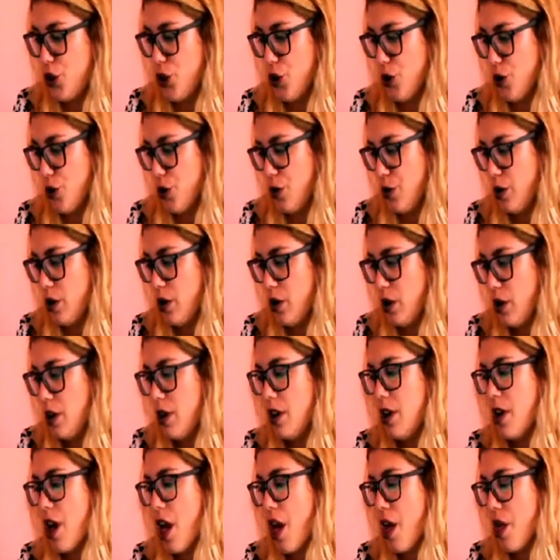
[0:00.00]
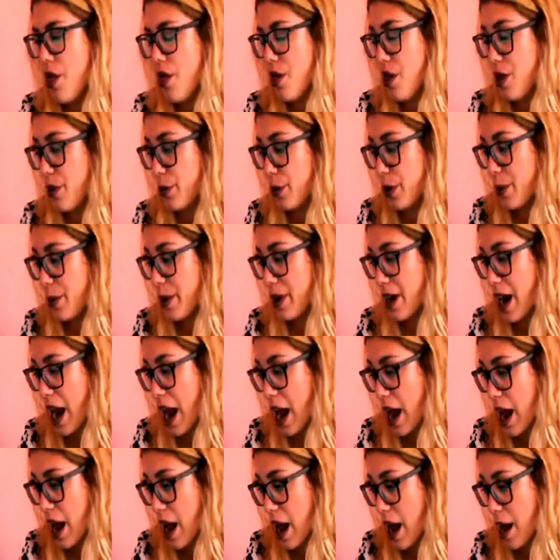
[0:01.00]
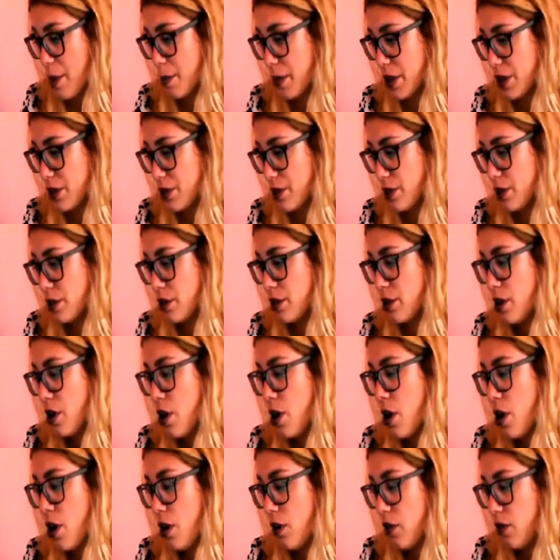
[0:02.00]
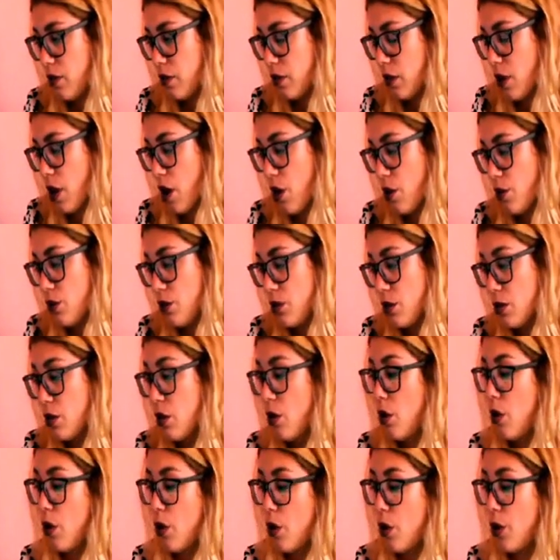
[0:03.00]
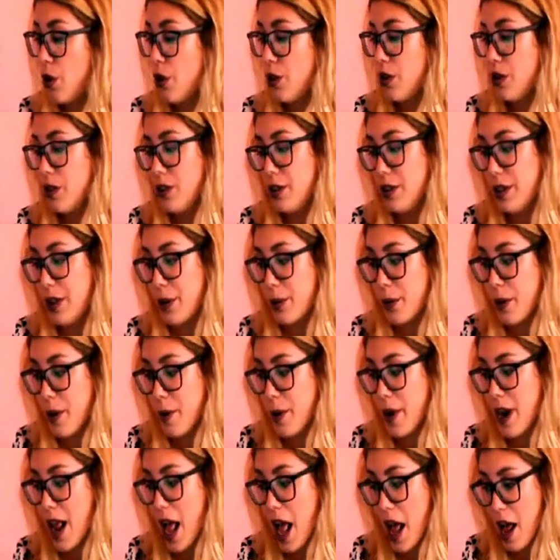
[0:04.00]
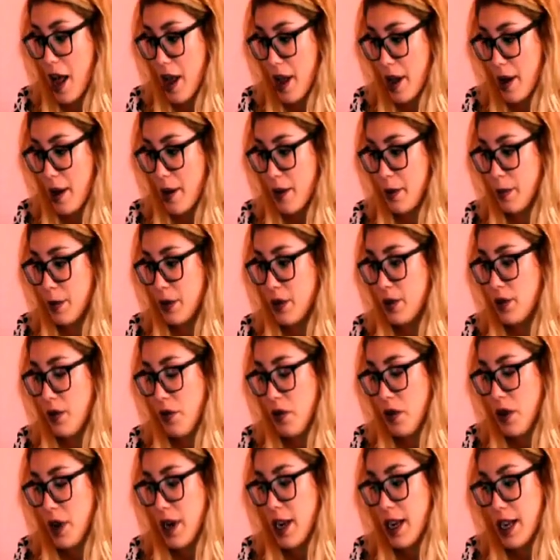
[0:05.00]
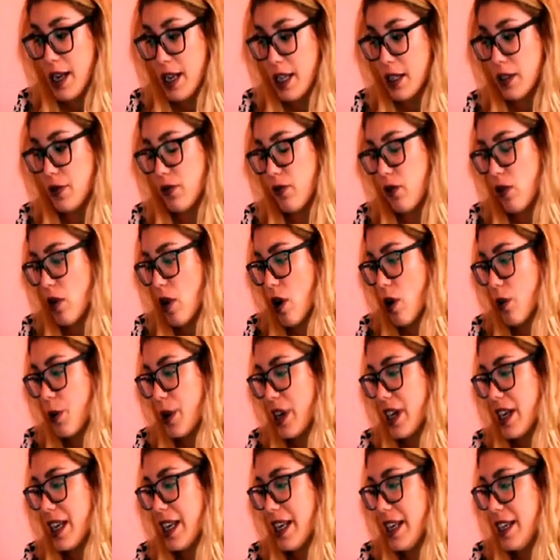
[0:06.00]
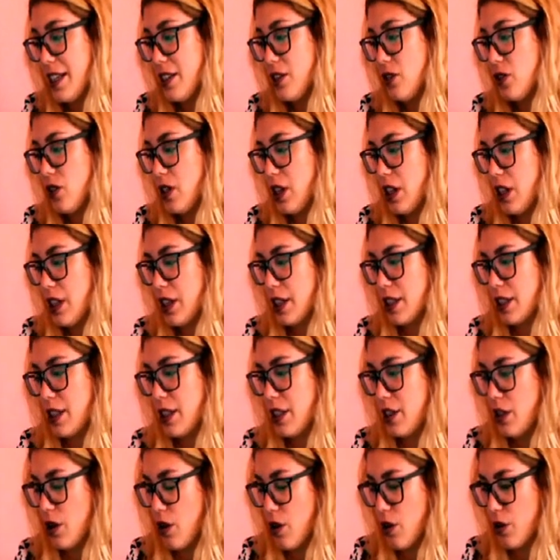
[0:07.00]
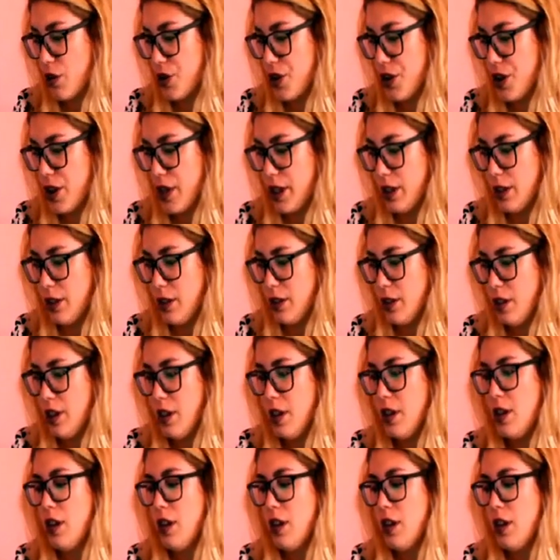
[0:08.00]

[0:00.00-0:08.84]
2. The river Amazon flows, or the river Amazon is flowing into the Atlantic Ocean.